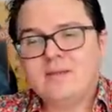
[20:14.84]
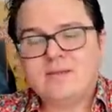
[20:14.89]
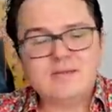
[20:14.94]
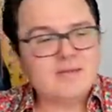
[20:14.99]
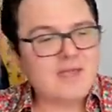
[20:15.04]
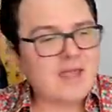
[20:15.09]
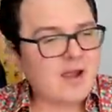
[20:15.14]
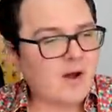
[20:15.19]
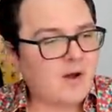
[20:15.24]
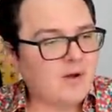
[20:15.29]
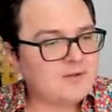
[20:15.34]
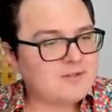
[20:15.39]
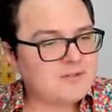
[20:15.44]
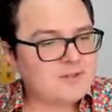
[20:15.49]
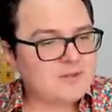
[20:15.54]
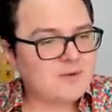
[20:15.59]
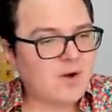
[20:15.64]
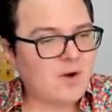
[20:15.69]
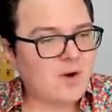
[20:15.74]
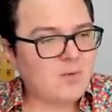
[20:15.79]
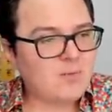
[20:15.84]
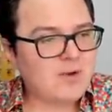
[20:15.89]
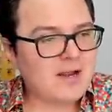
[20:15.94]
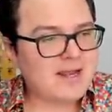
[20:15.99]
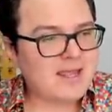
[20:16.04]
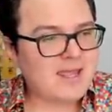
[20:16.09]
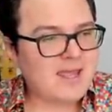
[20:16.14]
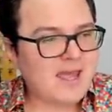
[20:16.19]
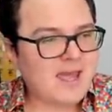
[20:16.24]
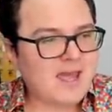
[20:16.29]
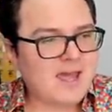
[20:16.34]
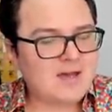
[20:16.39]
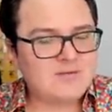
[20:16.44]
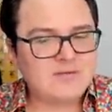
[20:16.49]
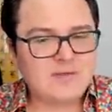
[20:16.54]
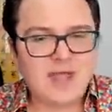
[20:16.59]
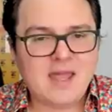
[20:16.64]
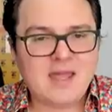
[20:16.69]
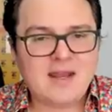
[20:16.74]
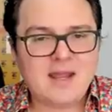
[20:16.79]
they also already have
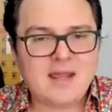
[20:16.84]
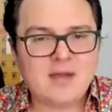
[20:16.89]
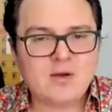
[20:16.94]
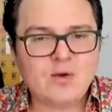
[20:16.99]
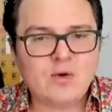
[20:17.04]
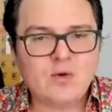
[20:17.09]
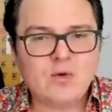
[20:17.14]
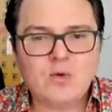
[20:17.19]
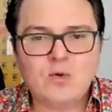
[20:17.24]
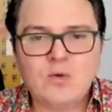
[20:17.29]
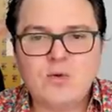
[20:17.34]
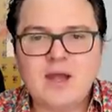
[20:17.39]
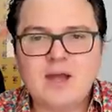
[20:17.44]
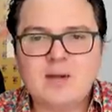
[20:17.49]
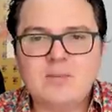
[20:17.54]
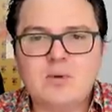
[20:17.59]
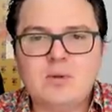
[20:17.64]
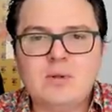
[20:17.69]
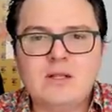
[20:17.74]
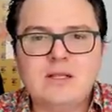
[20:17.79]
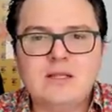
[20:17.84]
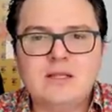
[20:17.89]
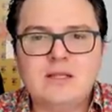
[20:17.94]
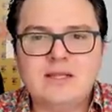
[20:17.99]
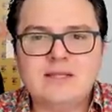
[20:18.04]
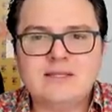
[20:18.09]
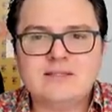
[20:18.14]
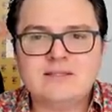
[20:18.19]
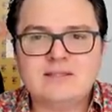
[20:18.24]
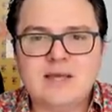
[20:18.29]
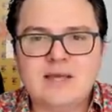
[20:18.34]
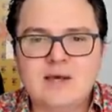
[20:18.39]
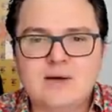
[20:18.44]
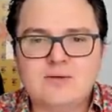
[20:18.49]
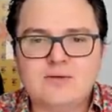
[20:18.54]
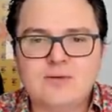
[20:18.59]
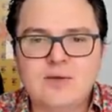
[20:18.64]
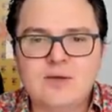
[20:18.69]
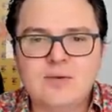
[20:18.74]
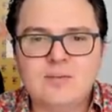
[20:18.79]
an incredible list
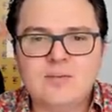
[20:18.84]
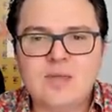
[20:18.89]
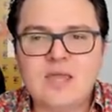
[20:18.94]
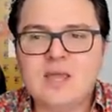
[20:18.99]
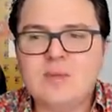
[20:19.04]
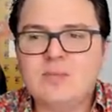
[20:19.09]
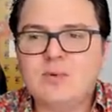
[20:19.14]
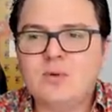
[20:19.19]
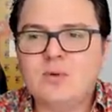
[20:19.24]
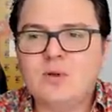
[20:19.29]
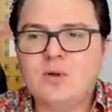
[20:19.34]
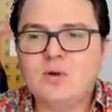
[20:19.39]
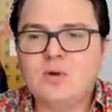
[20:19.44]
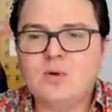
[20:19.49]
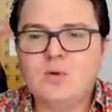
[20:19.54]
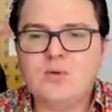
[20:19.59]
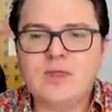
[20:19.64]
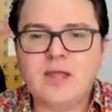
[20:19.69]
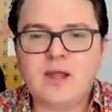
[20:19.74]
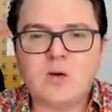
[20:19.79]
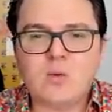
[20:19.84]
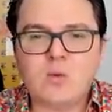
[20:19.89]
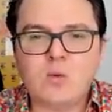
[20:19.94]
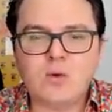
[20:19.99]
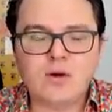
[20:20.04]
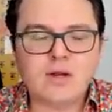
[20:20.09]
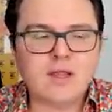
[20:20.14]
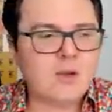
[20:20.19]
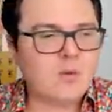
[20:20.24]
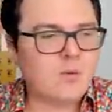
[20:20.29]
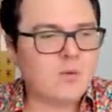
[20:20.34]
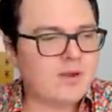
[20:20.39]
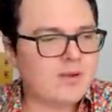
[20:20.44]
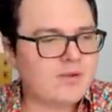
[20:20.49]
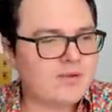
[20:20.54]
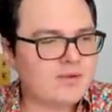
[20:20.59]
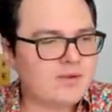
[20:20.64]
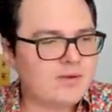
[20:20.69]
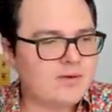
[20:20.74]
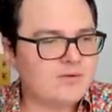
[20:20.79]
of people who they are working
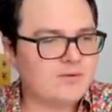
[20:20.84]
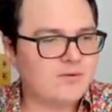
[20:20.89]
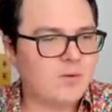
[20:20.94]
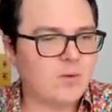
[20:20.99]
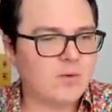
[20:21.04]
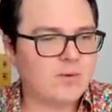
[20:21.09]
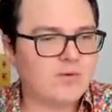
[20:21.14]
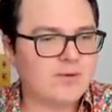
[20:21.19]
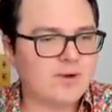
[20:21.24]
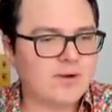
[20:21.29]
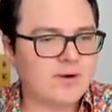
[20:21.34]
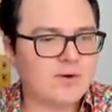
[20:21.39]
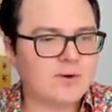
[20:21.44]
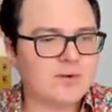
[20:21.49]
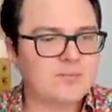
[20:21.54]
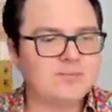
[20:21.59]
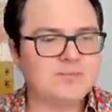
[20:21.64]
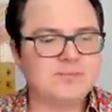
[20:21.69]
with for their